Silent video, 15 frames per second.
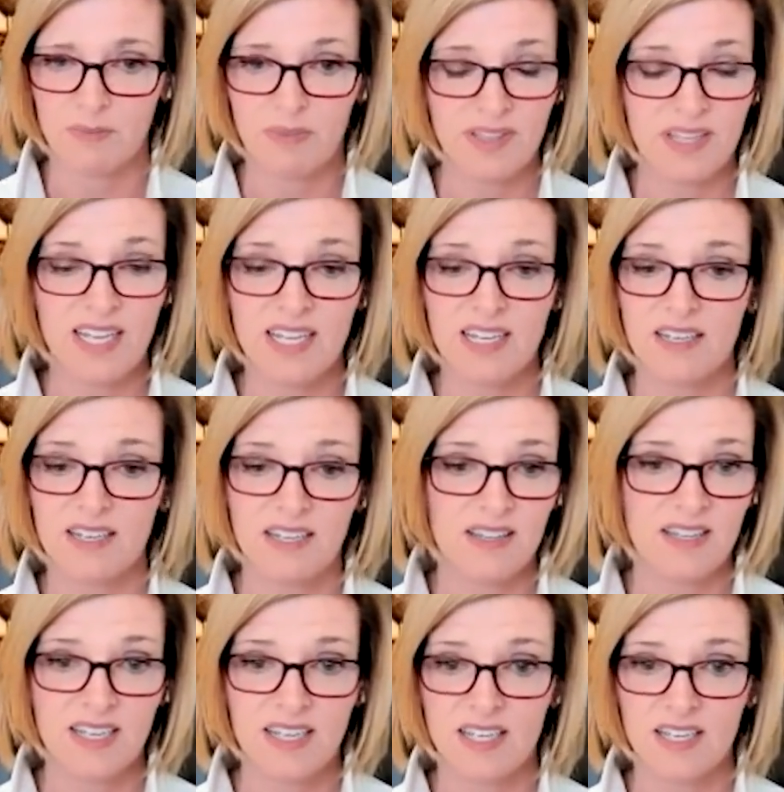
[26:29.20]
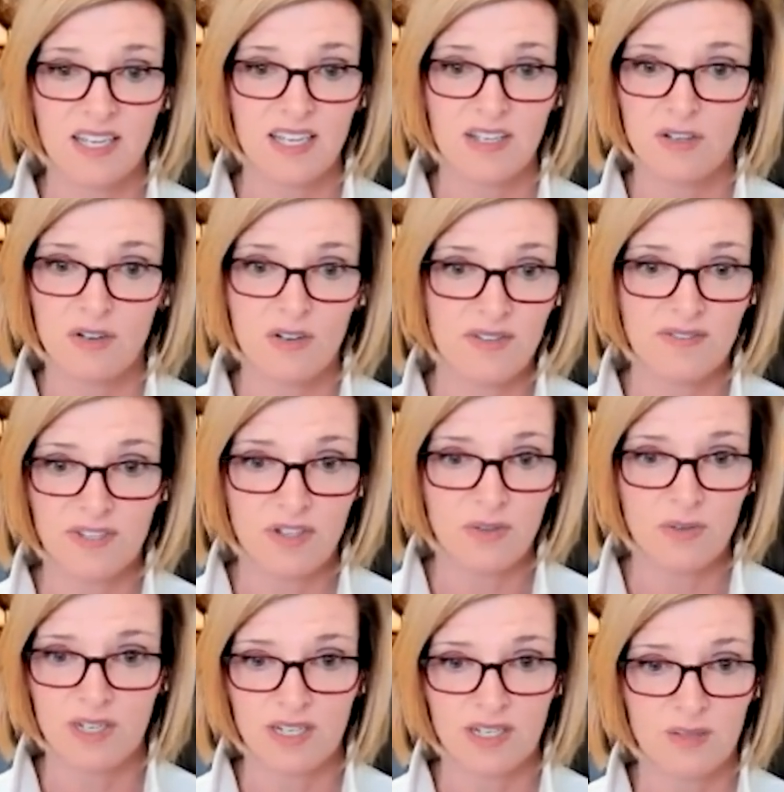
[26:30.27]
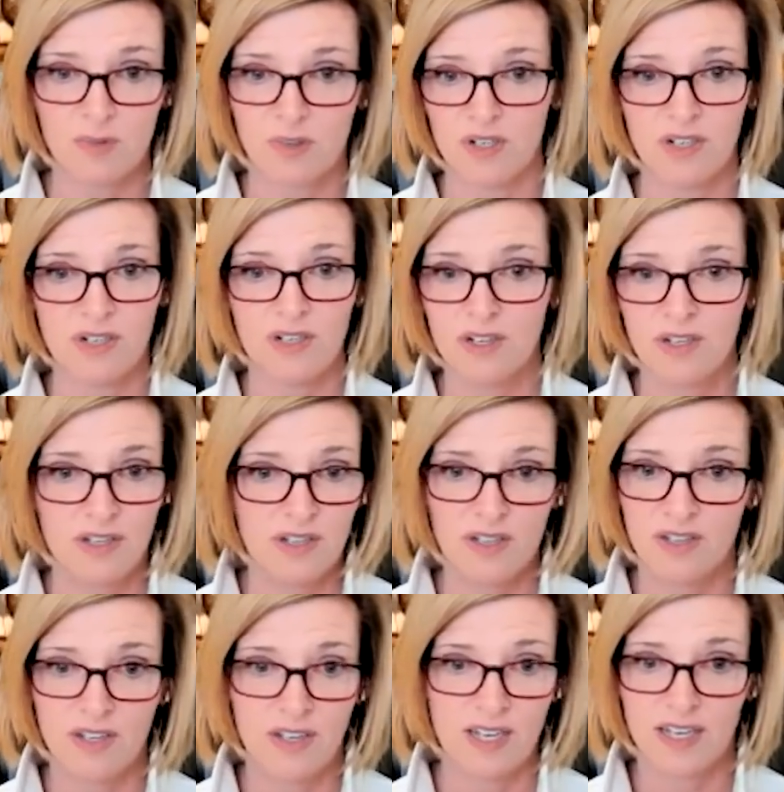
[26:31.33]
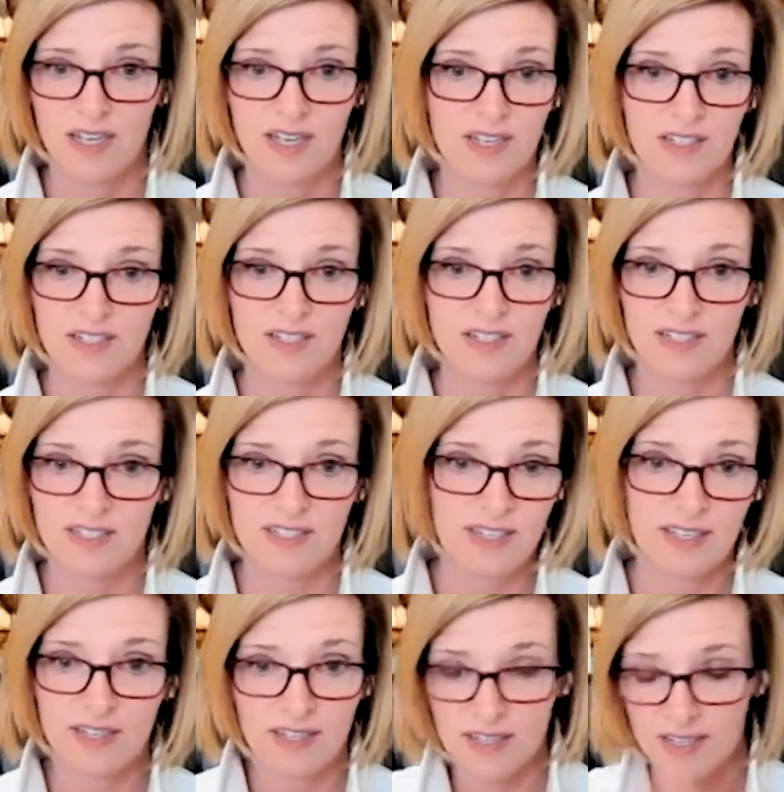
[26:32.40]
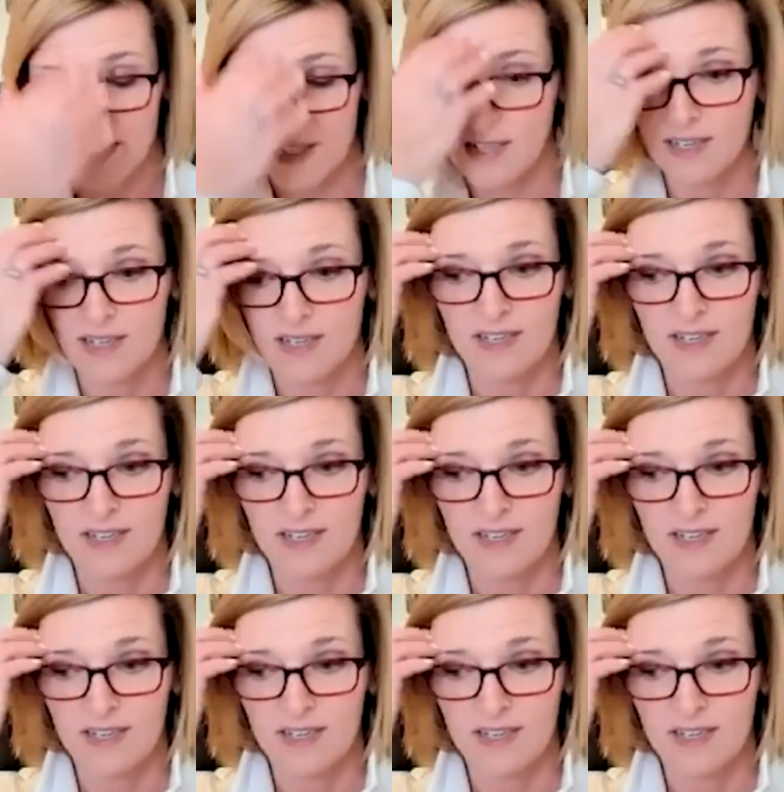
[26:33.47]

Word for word: but then yeah. like, you don't have to do it anymore. And right. it's like,